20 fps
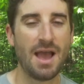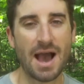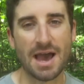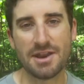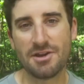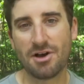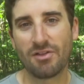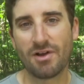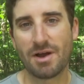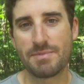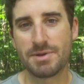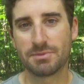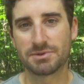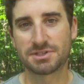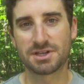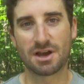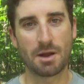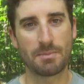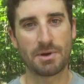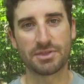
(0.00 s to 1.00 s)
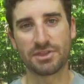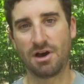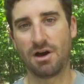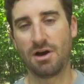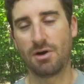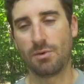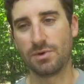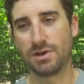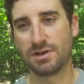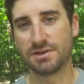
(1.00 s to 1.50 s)
I know a lot of people talk about the
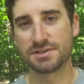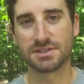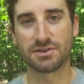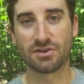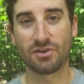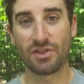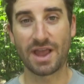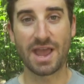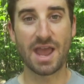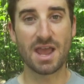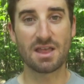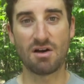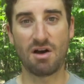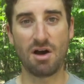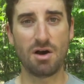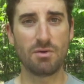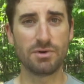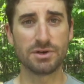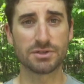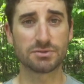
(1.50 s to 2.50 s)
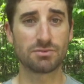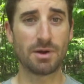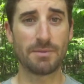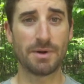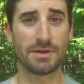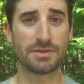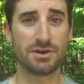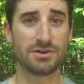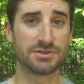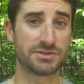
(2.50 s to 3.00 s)
Hunt wheels and they're like, hey, the Hunt wheels, what
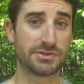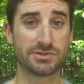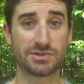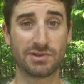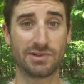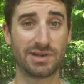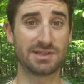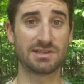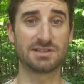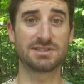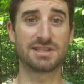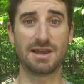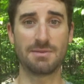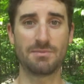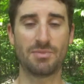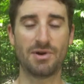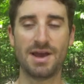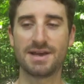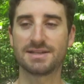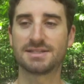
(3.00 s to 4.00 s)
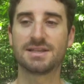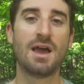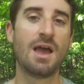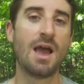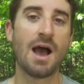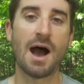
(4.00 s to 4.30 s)
about those? Those are like the same price.